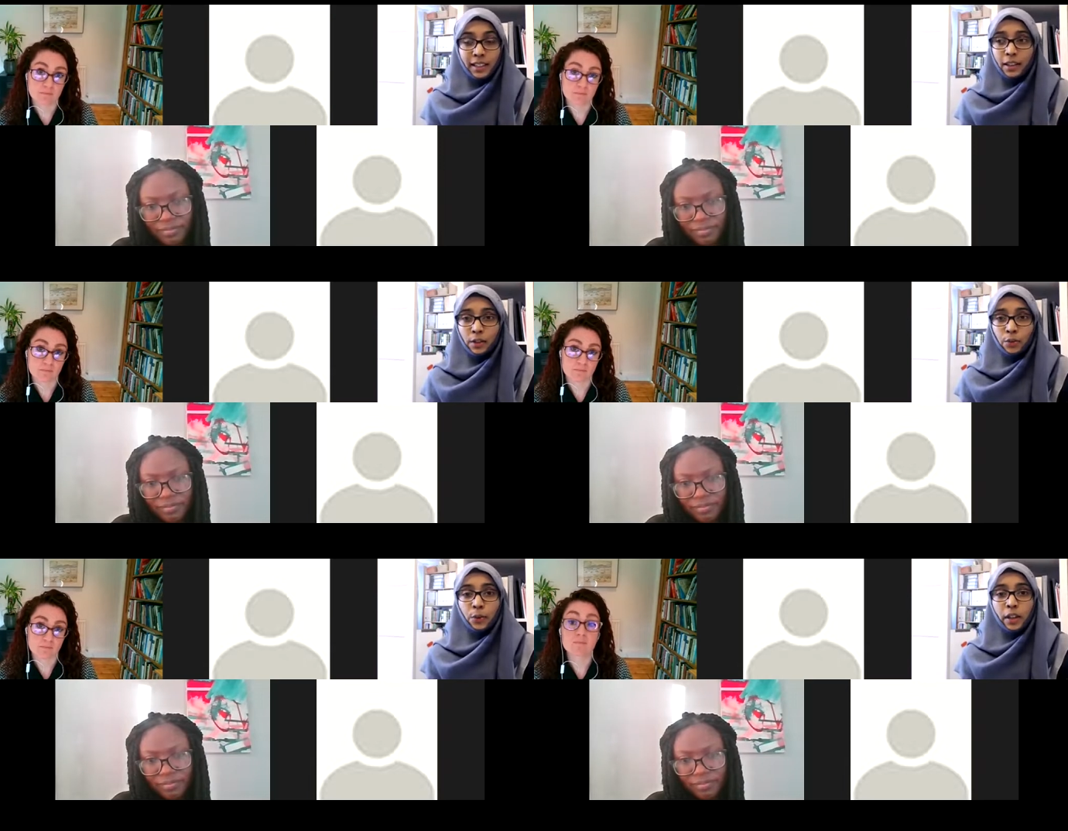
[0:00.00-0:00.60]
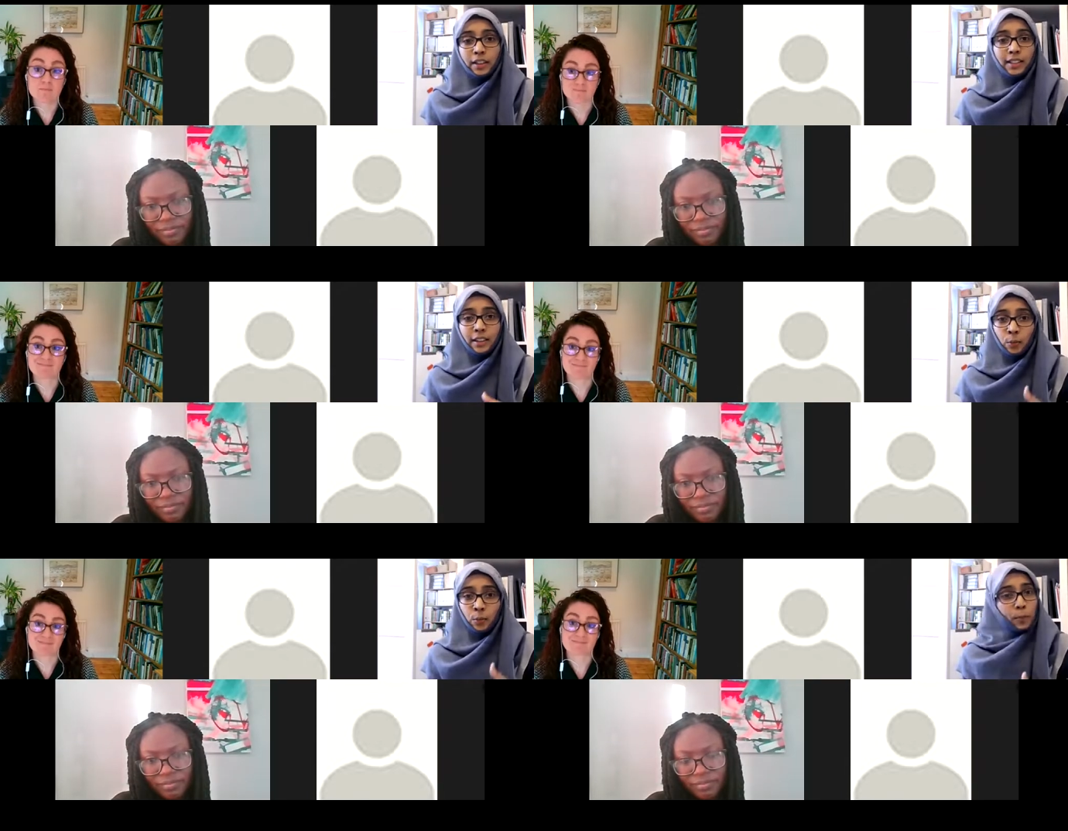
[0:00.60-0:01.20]
Speaker 1: Now, if we're going to
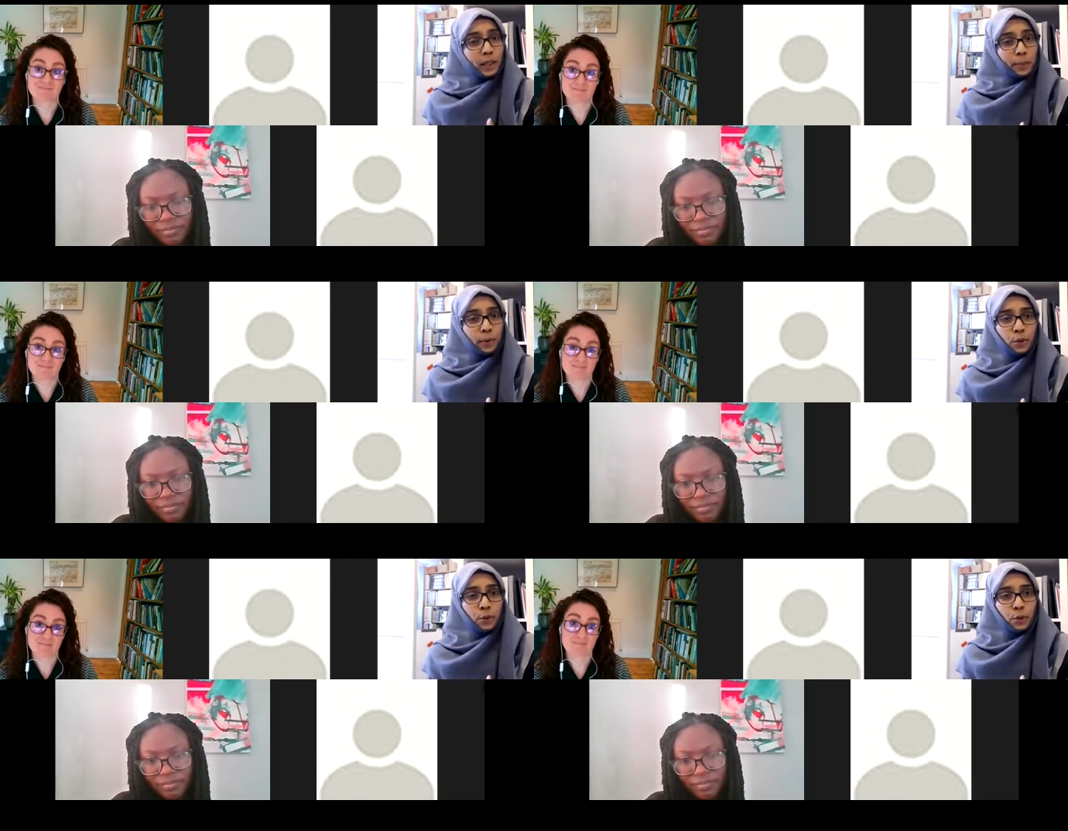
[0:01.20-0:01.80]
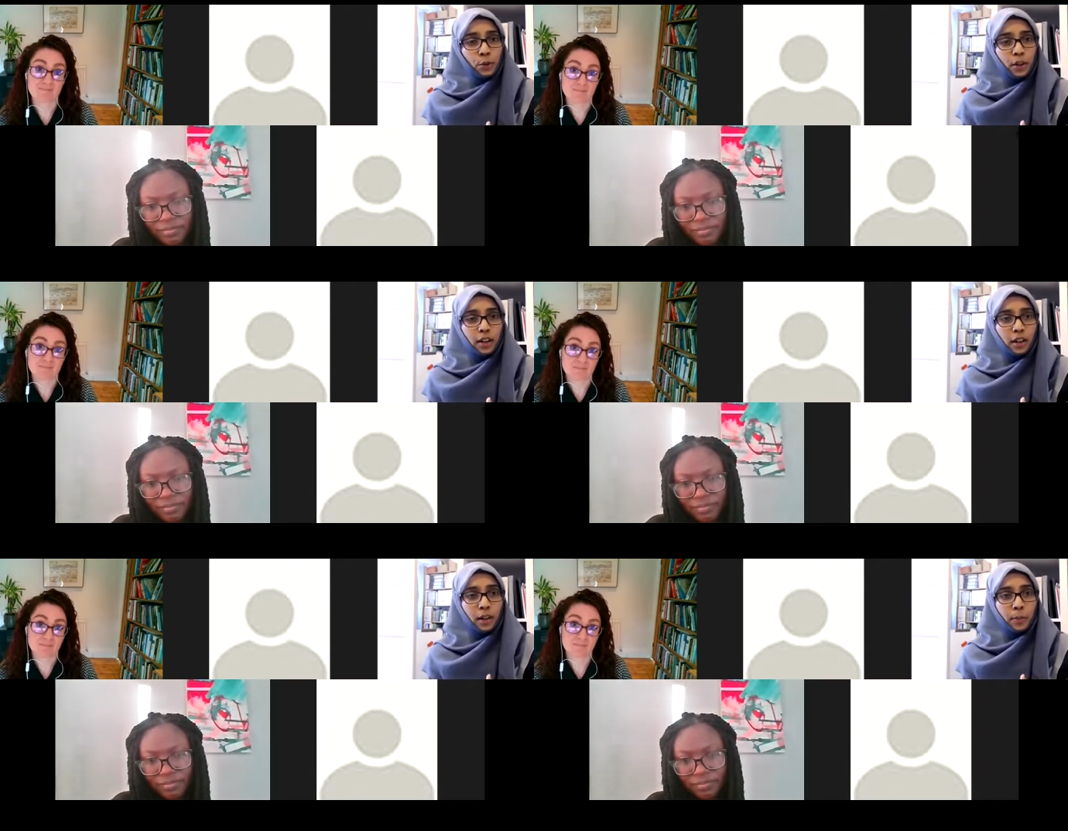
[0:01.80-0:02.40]
have more people who
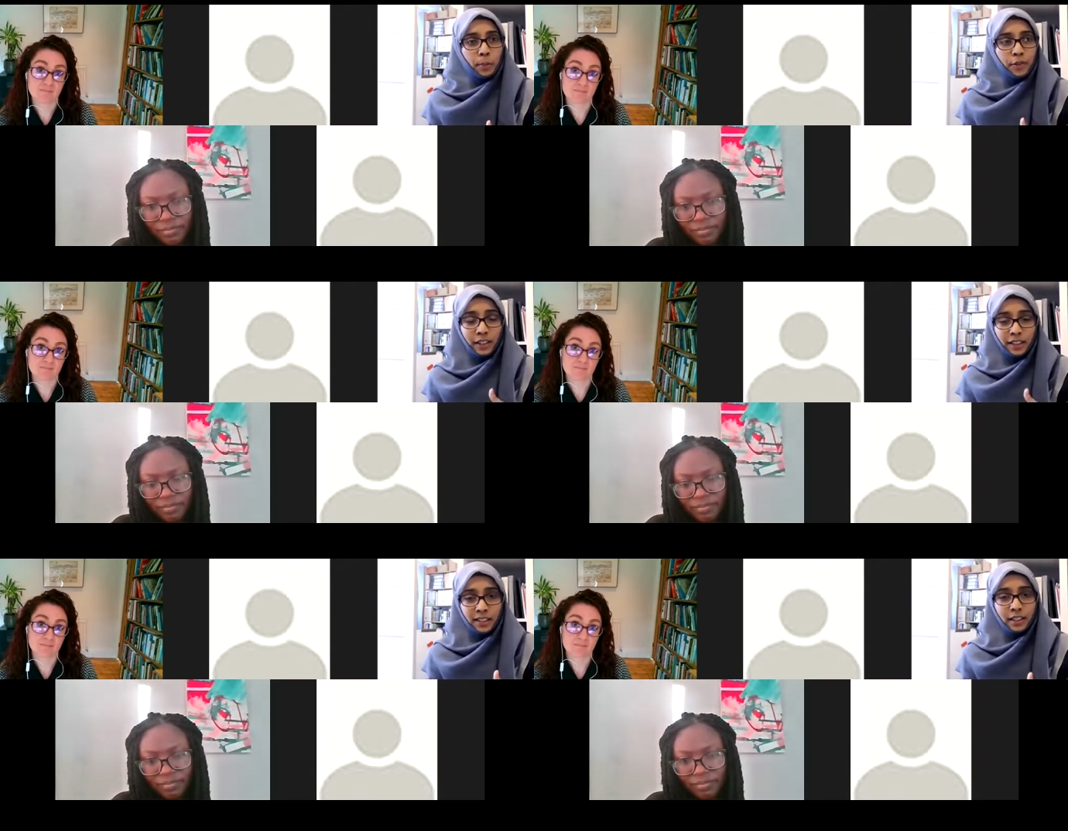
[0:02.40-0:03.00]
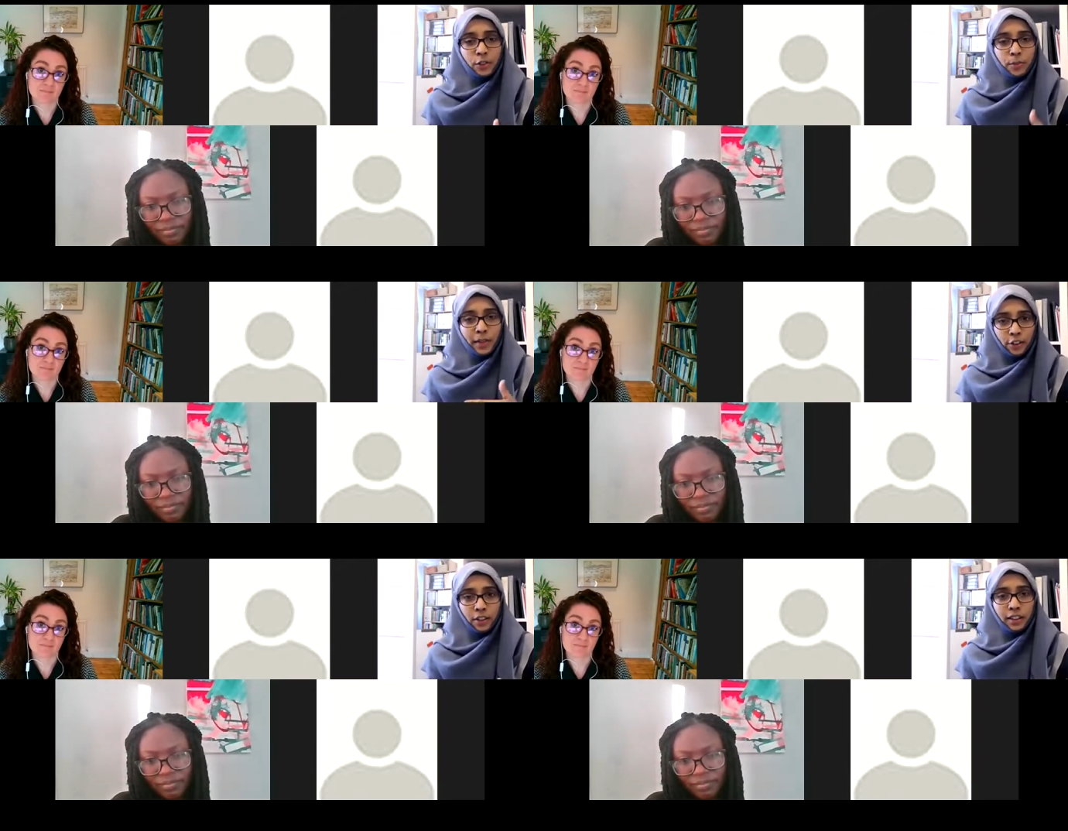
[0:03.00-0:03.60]
are prevented from
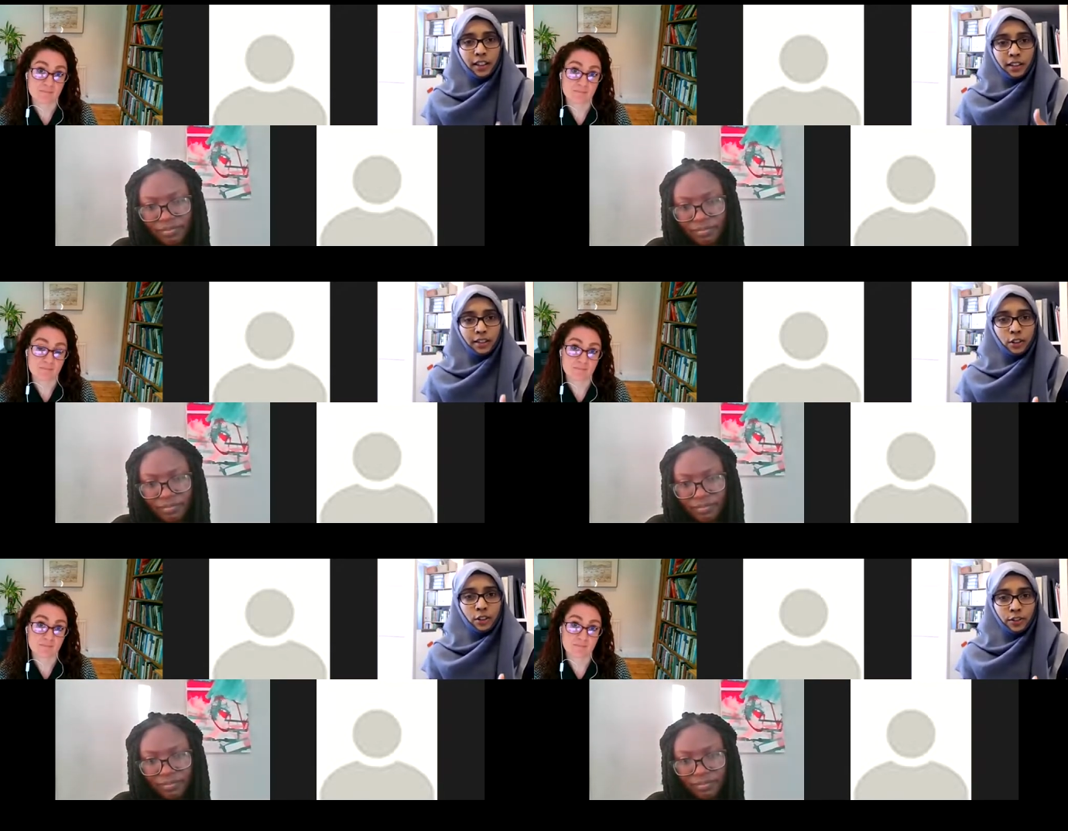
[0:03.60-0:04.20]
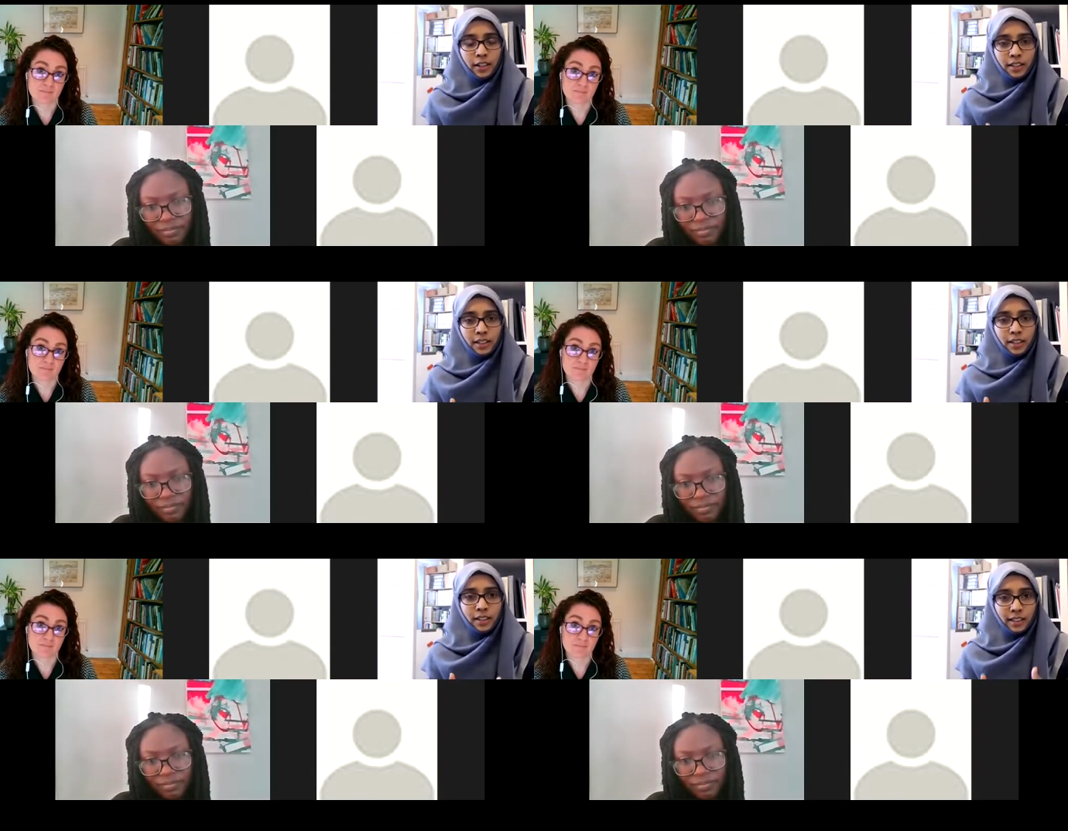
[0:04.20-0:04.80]
entering into the
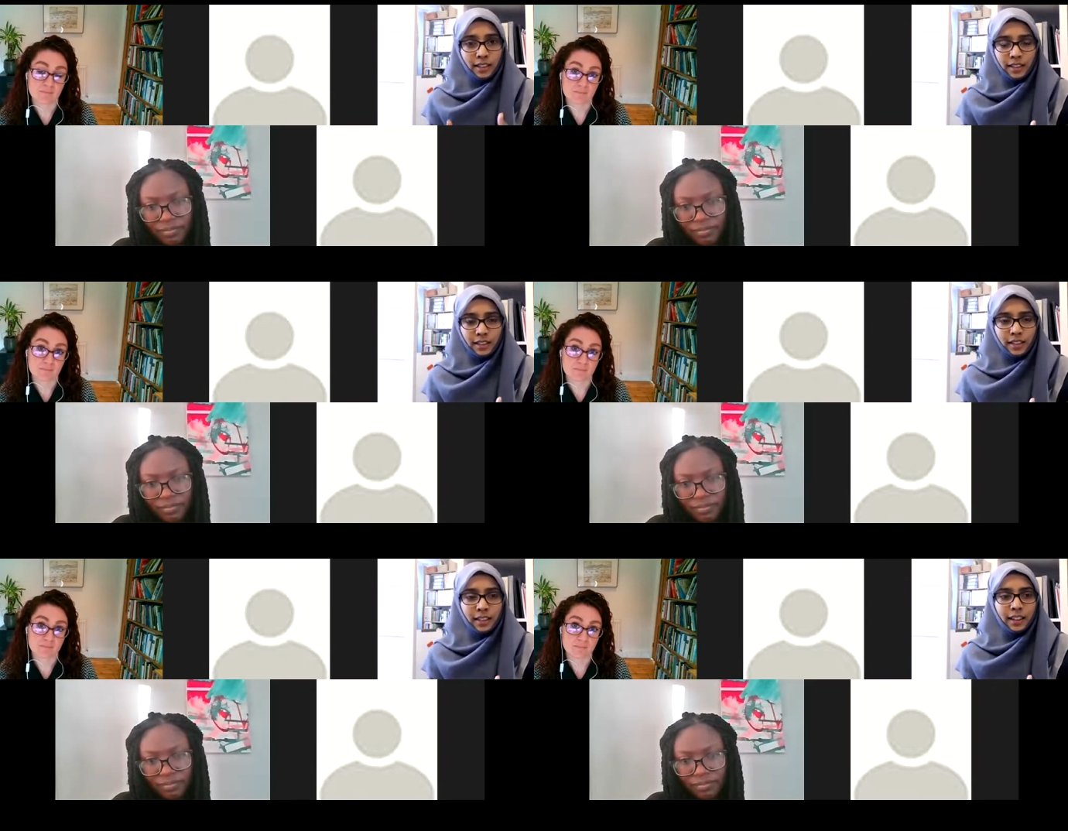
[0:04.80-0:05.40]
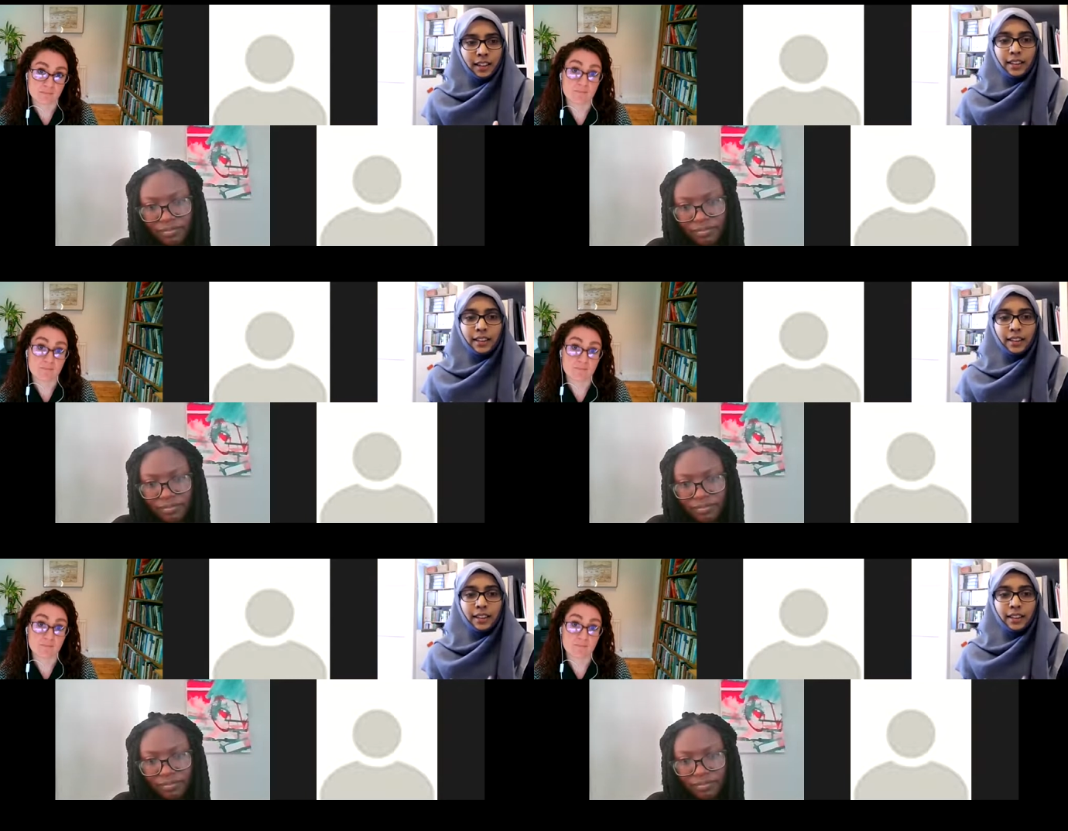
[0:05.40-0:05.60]
university sector,